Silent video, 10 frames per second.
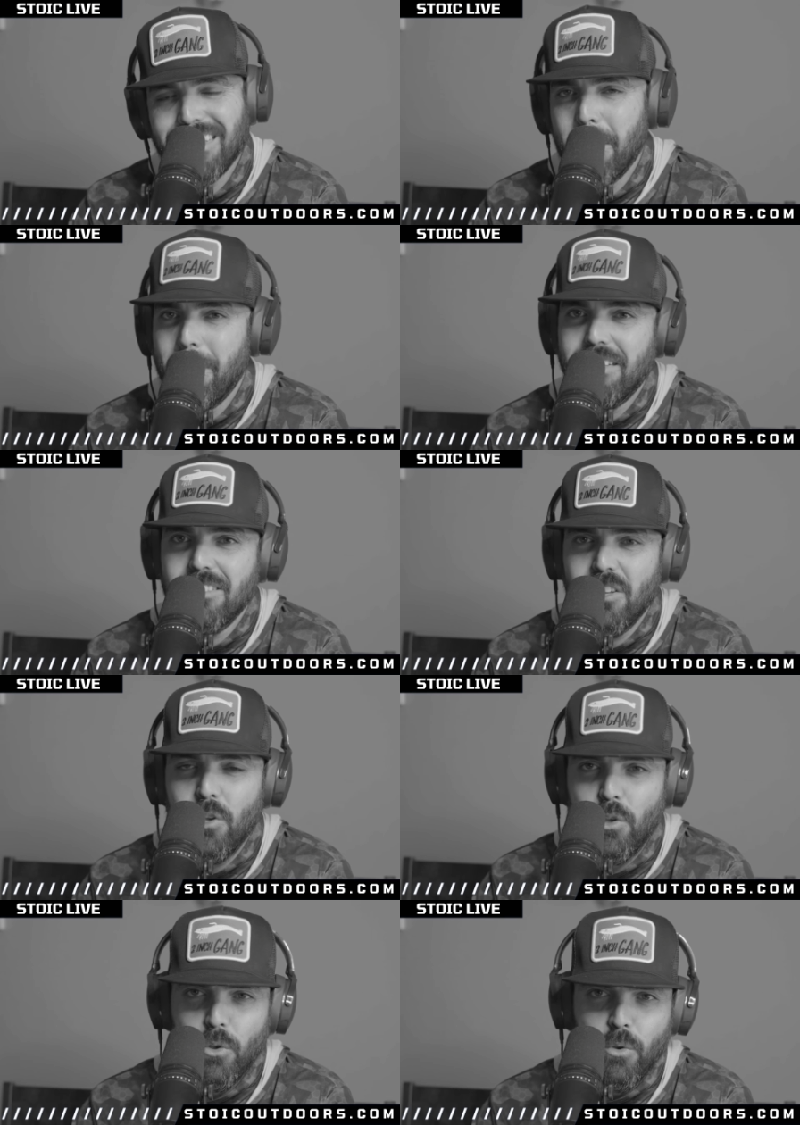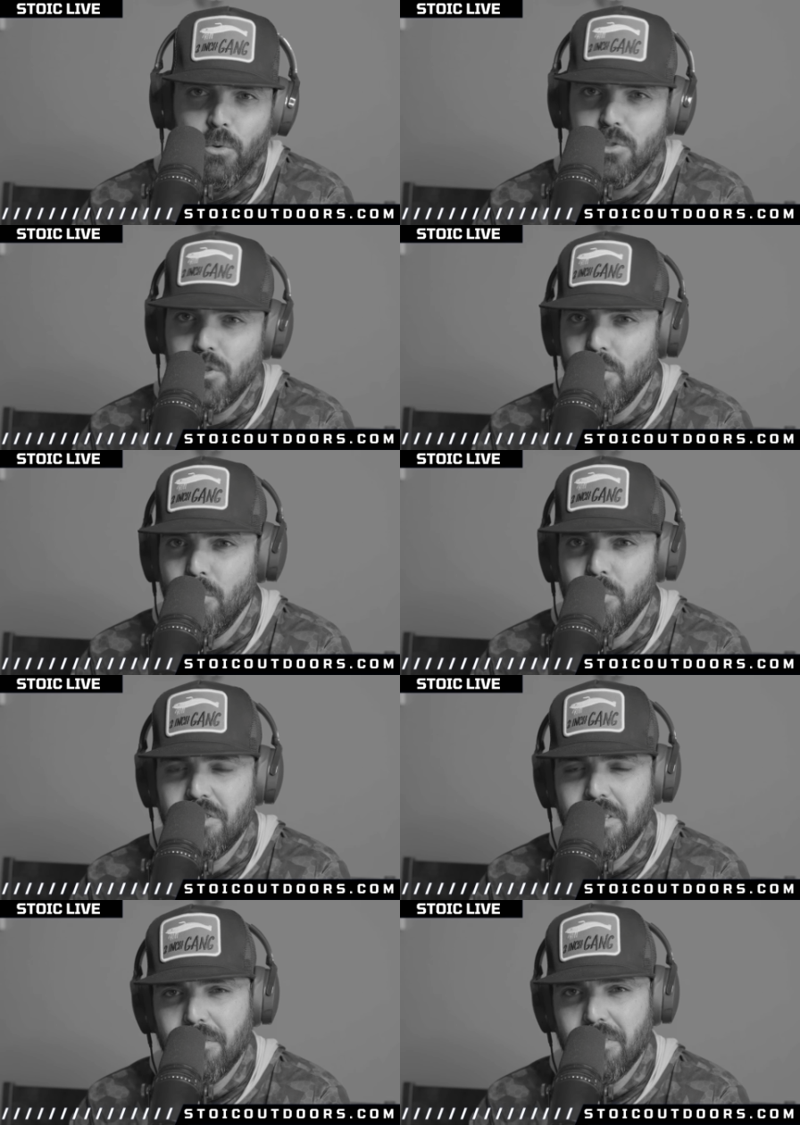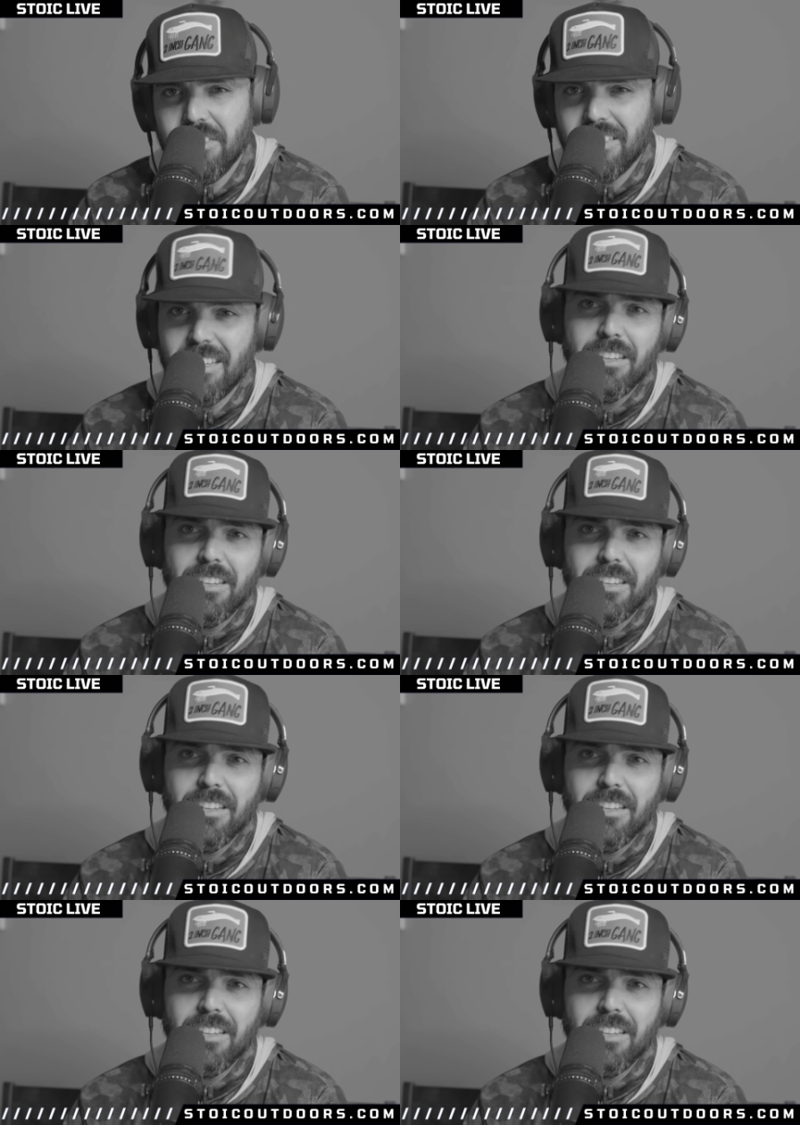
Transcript: it makes a huge huge difference